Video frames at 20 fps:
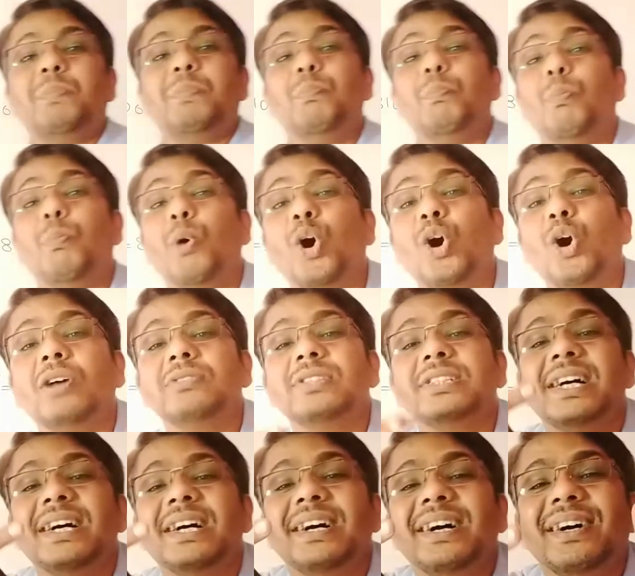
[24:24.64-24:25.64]
Let us be
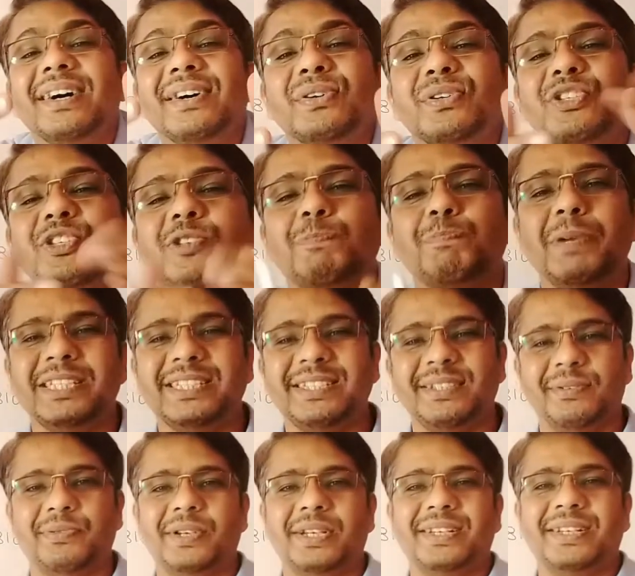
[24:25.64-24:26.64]
more
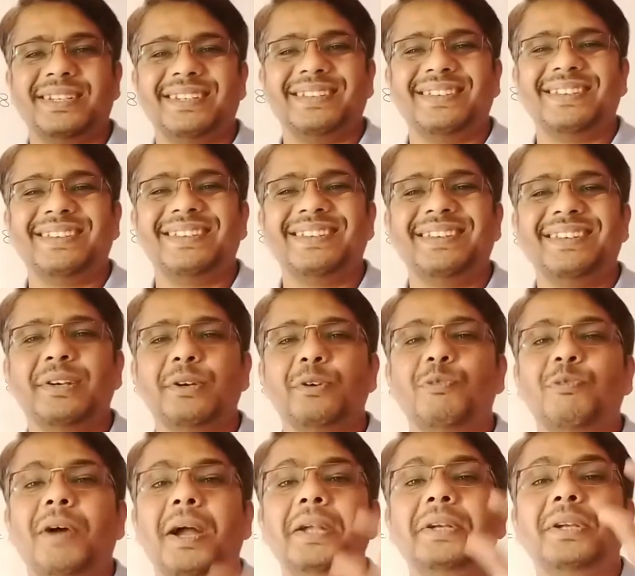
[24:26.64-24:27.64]
specific.
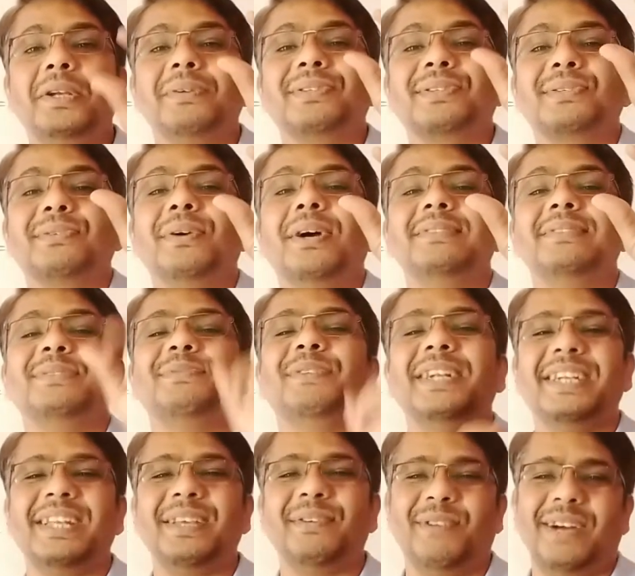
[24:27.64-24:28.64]
Find out
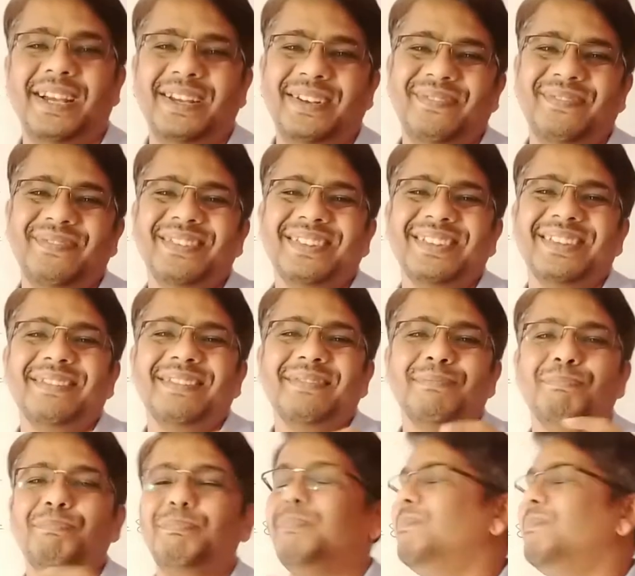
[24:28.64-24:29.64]
square of 85.
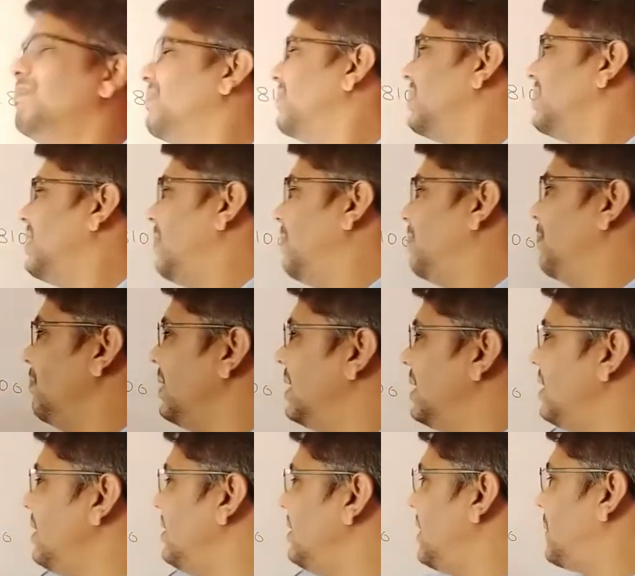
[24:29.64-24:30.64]

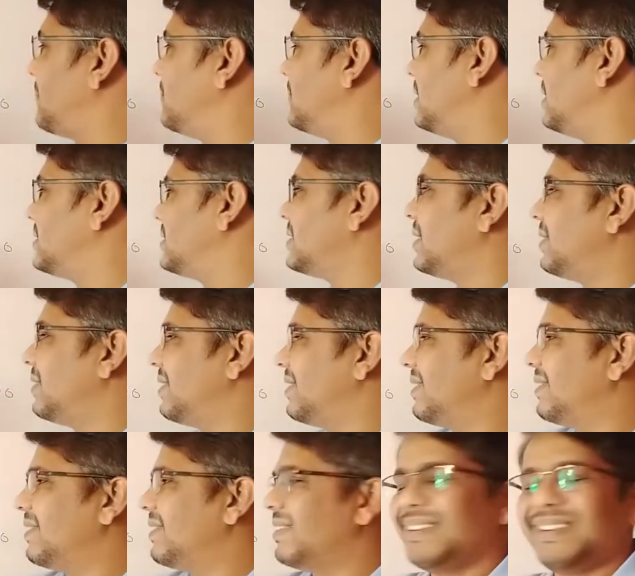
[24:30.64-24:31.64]
The middle
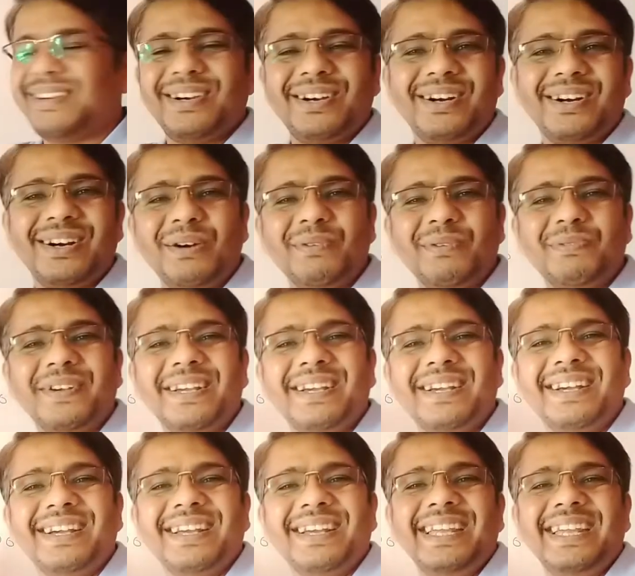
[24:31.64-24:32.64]
number
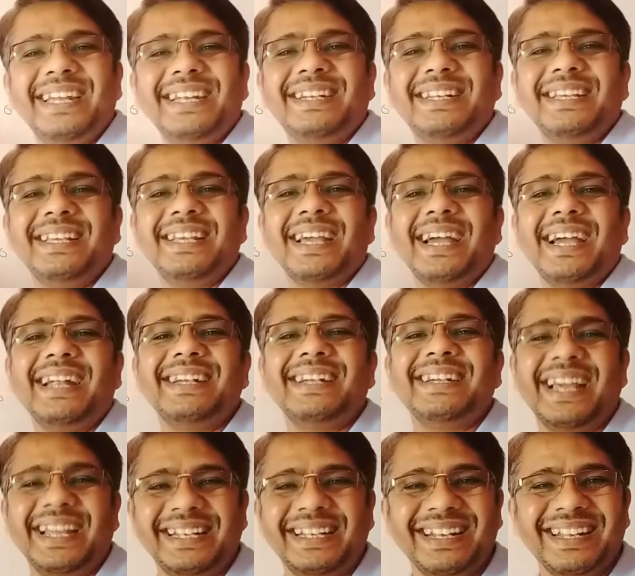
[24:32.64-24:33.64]
of
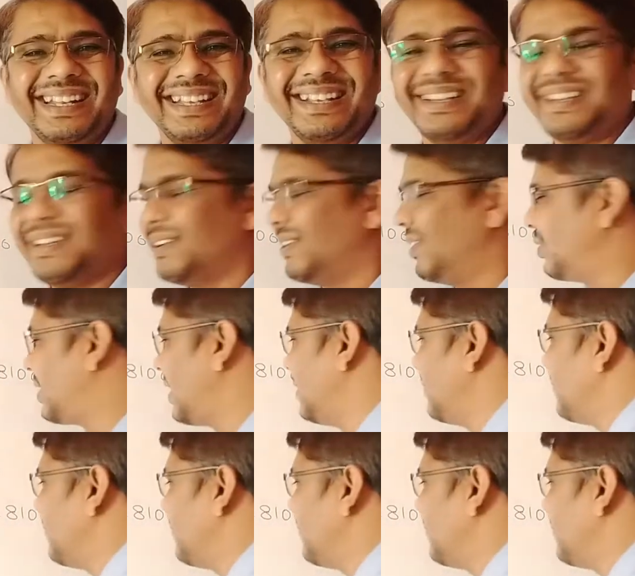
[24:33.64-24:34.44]
80 and 90.